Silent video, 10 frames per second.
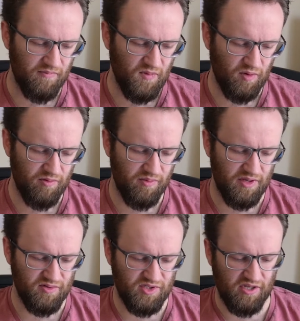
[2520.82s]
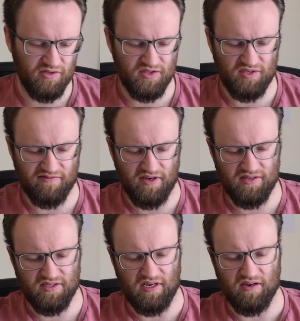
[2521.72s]
What were the mental challenges you
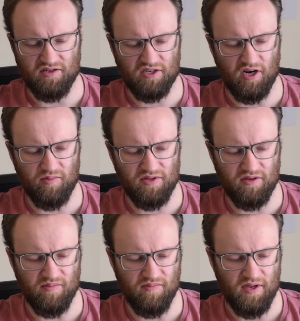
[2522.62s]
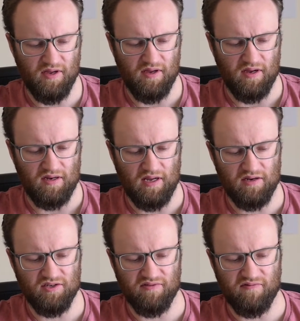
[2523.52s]
faced, and how did you cope with them? And how
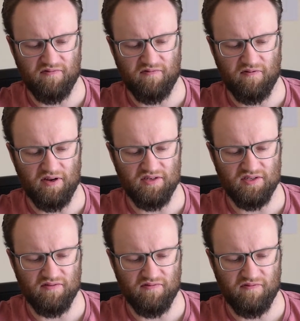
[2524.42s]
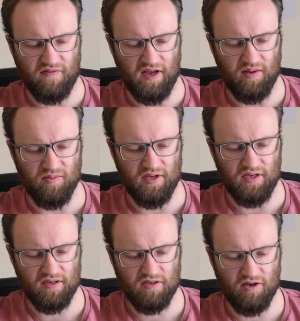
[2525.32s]
did your friends and
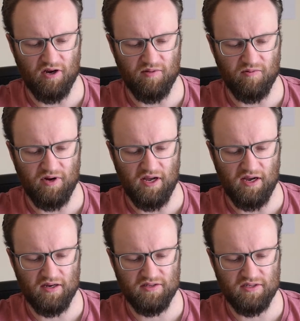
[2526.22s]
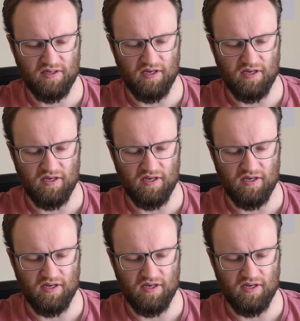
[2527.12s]
family cope and react?